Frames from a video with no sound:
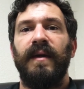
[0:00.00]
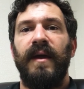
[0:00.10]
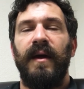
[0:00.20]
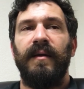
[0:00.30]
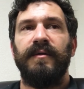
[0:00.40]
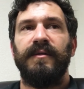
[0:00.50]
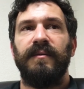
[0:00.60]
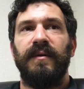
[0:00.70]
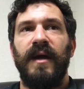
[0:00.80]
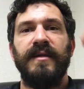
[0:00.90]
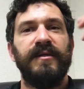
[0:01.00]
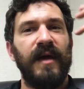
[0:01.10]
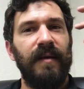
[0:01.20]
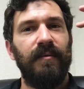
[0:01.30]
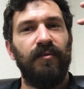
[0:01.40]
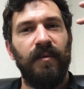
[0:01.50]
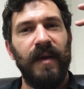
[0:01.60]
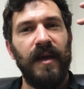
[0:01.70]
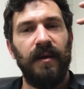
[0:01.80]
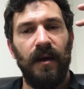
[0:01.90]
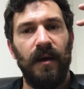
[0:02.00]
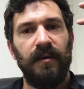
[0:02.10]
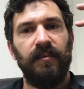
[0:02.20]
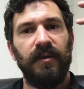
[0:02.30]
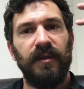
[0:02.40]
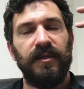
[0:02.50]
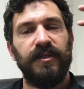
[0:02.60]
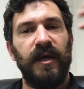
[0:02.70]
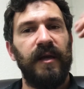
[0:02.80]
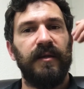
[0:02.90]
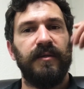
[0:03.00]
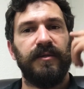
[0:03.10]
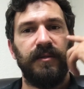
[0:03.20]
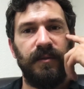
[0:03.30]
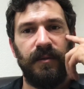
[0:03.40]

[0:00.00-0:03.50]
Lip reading: and yet remain unwilling to change,